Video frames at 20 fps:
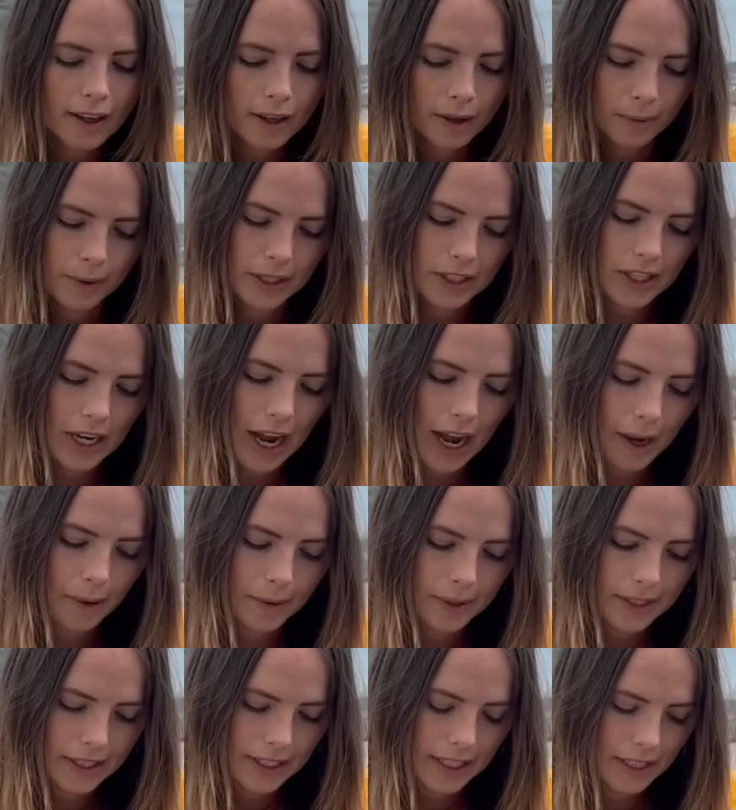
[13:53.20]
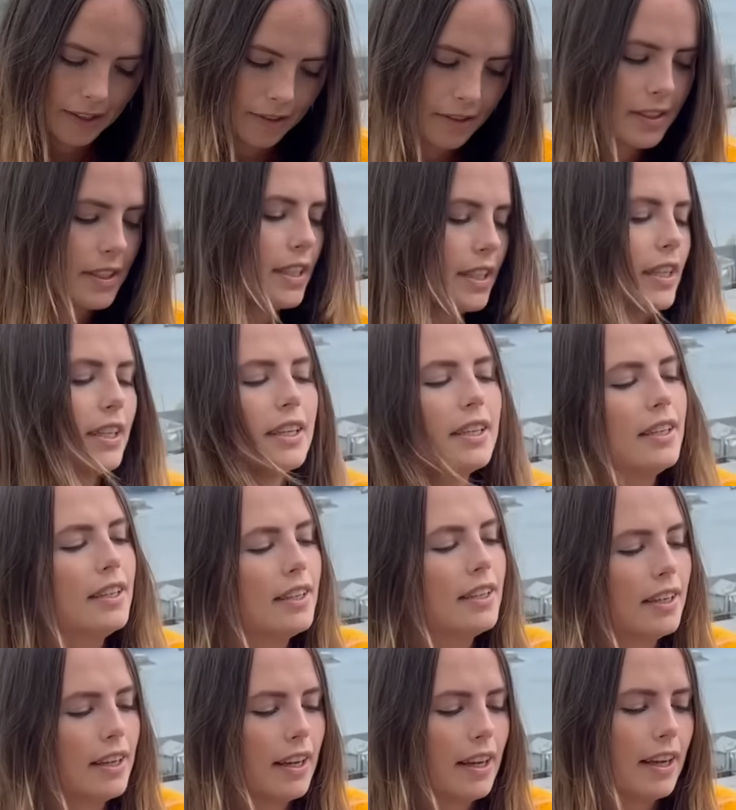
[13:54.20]
which I was gifted,
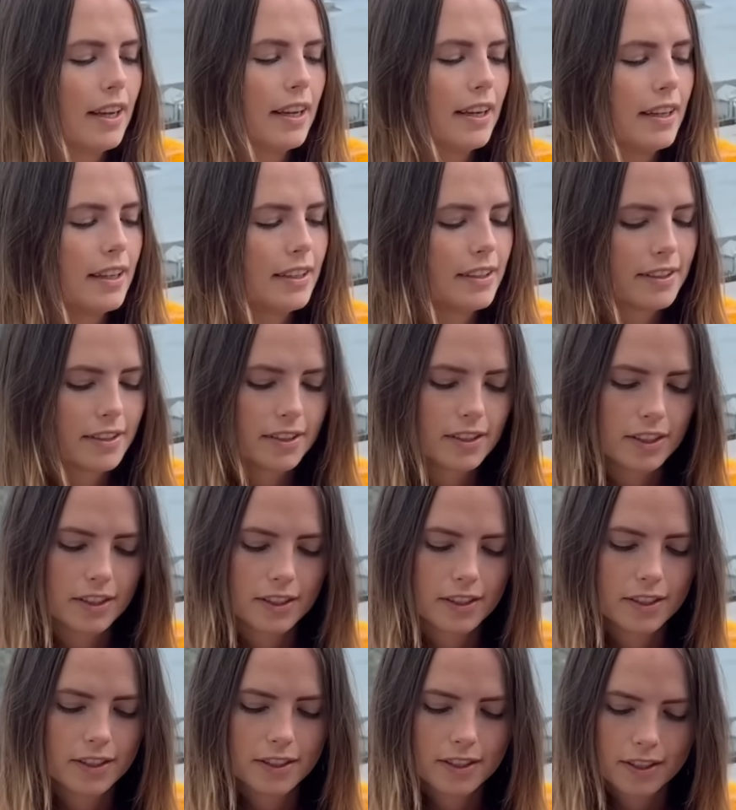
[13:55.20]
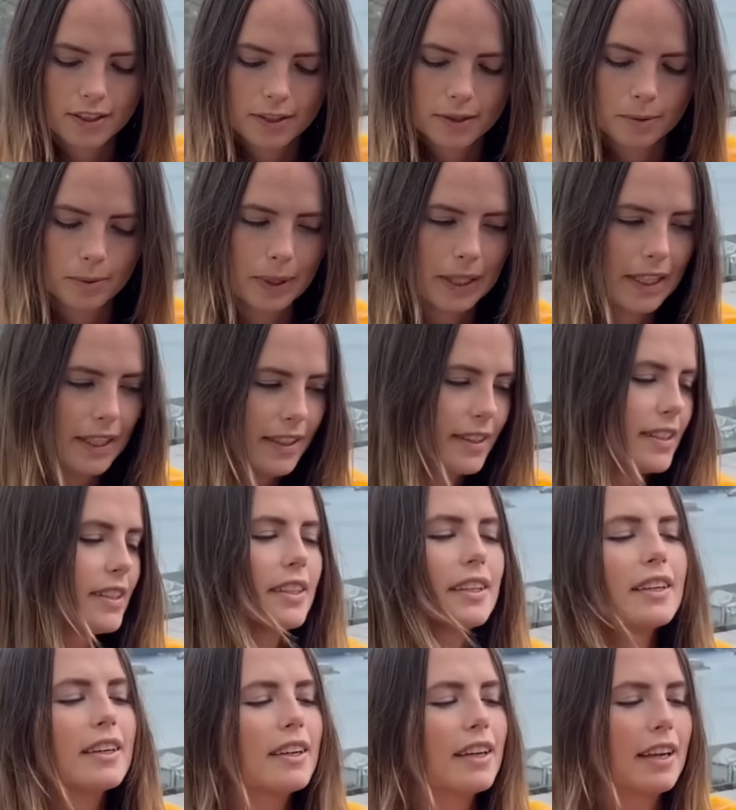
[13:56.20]
and it's just sweet
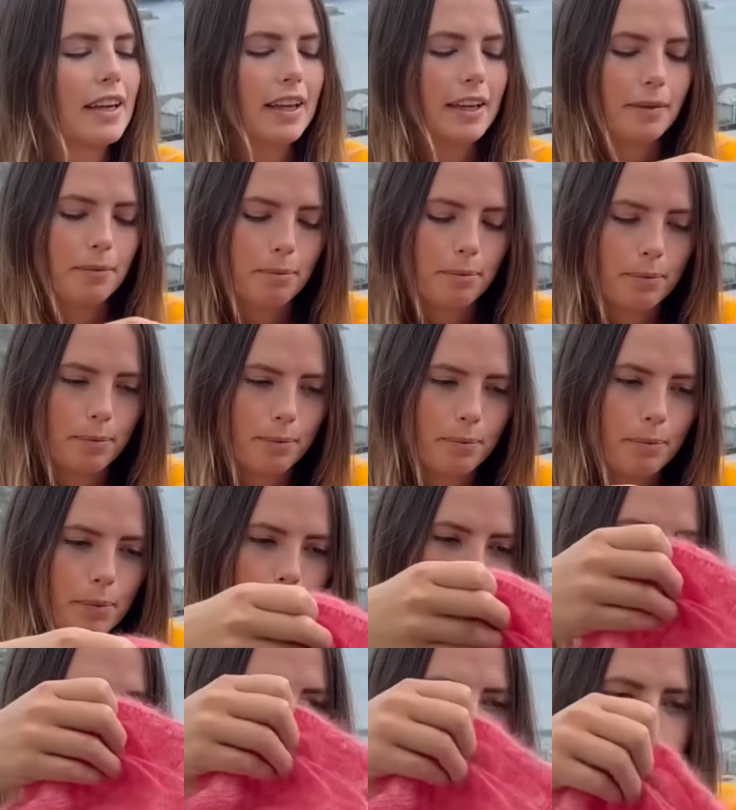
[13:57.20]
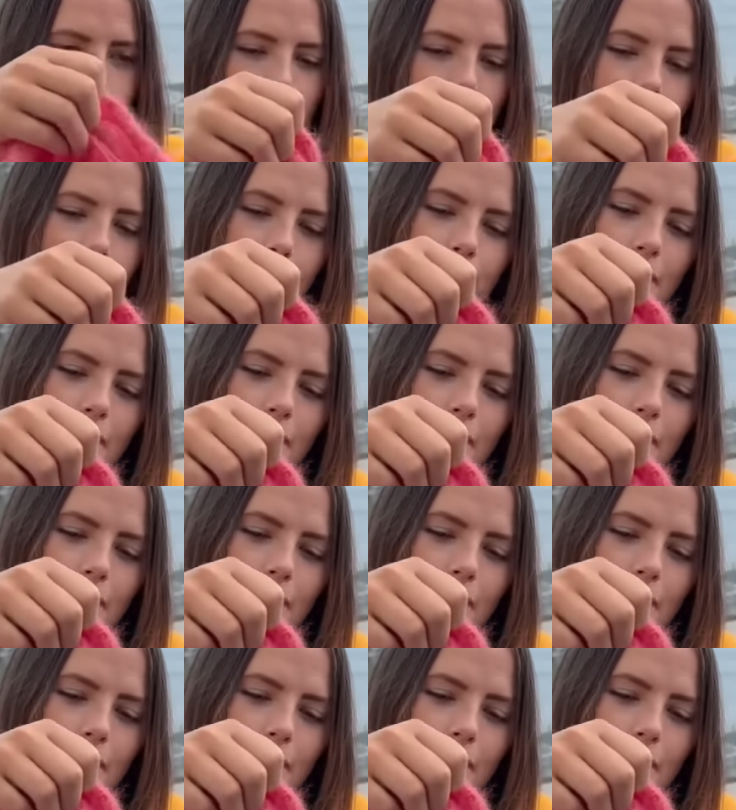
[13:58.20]
and beautiful.